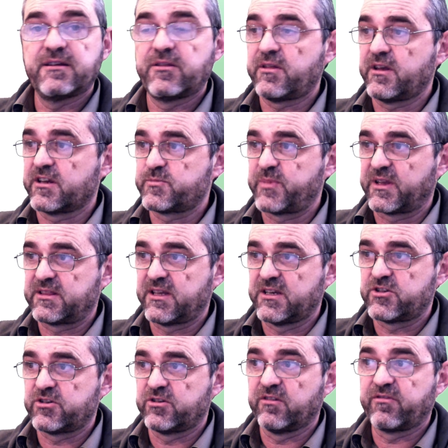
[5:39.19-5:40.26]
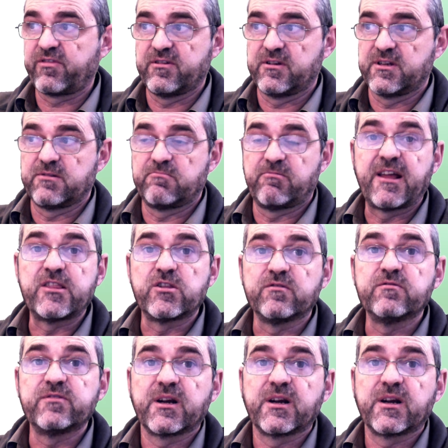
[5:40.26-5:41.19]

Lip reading: and the expectation of the random